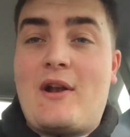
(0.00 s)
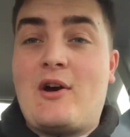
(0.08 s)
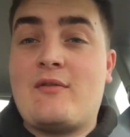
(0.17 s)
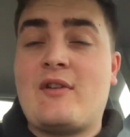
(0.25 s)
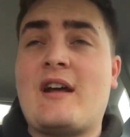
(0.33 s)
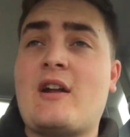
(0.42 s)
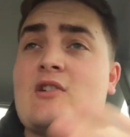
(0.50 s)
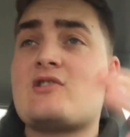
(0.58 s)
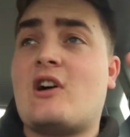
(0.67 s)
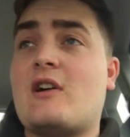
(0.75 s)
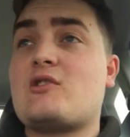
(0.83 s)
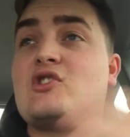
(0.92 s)
went over there, and I was
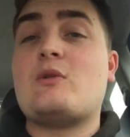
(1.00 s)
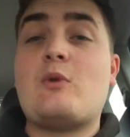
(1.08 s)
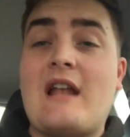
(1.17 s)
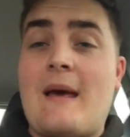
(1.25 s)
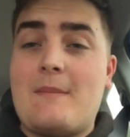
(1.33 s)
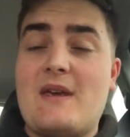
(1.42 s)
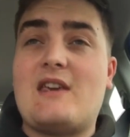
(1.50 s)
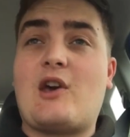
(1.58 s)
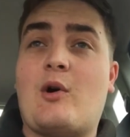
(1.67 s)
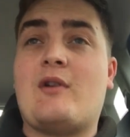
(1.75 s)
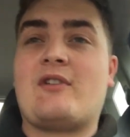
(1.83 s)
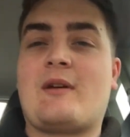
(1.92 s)
like, she wouldn't let me
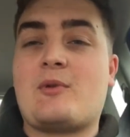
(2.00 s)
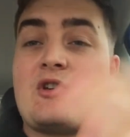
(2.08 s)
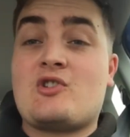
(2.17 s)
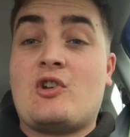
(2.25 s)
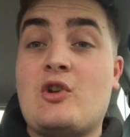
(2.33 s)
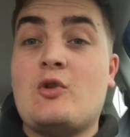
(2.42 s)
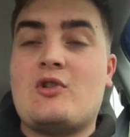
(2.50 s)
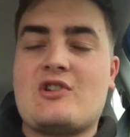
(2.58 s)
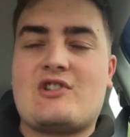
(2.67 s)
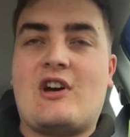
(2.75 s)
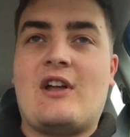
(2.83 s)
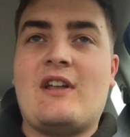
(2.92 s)
go over there because I knew the
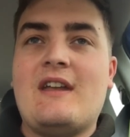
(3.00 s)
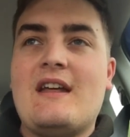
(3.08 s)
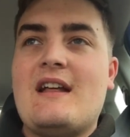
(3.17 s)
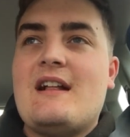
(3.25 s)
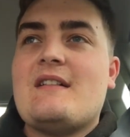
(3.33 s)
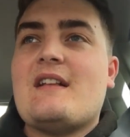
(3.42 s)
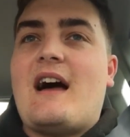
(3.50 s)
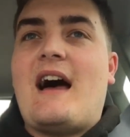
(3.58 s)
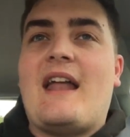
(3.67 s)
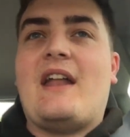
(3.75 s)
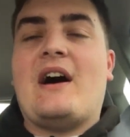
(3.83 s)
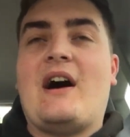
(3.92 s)
son.
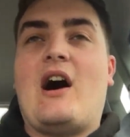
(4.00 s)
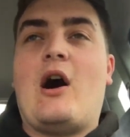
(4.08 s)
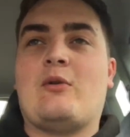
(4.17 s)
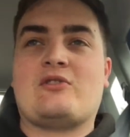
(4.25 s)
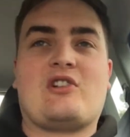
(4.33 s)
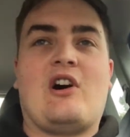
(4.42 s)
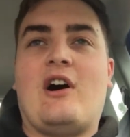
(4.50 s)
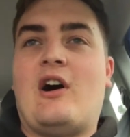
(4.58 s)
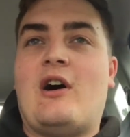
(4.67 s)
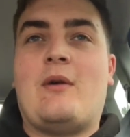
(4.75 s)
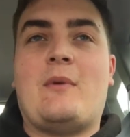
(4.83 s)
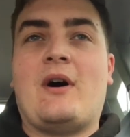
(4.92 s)
And I was like,
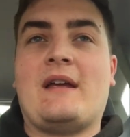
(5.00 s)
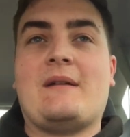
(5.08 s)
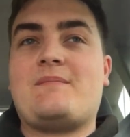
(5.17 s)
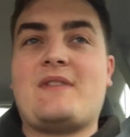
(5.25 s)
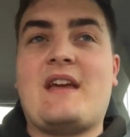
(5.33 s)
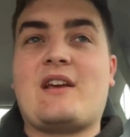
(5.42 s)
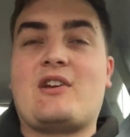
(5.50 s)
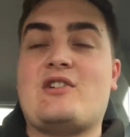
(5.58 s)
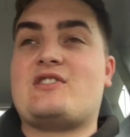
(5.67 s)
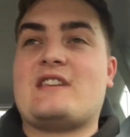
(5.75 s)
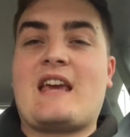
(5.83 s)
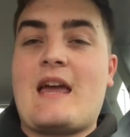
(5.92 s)
oh, mate.
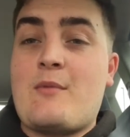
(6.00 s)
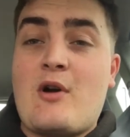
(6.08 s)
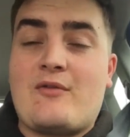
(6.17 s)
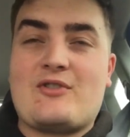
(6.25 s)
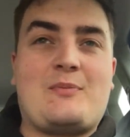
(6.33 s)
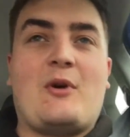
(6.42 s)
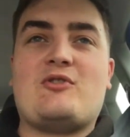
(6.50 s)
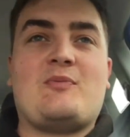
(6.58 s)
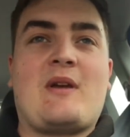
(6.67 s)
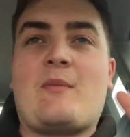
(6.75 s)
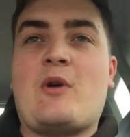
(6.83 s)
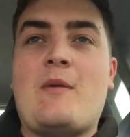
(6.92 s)
Because he came over and spoke to
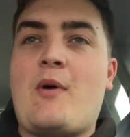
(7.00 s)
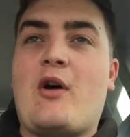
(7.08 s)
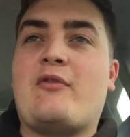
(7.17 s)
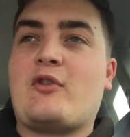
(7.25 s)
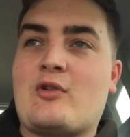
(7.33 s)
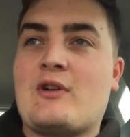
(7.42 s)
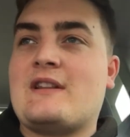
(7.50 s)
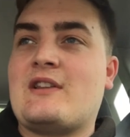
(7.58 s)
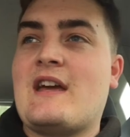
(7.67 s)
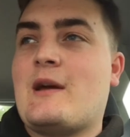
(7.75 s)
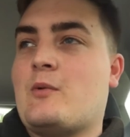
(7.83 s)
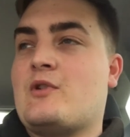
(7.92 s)
me, and we both agreed
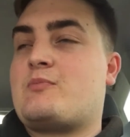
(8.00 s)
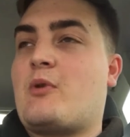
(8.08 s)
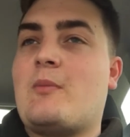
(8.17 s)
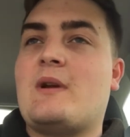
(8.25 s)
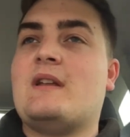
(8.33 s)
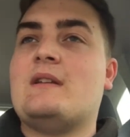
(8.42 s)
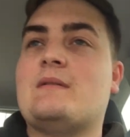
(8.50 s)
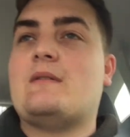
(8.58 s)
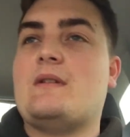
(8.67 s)
that it was probably...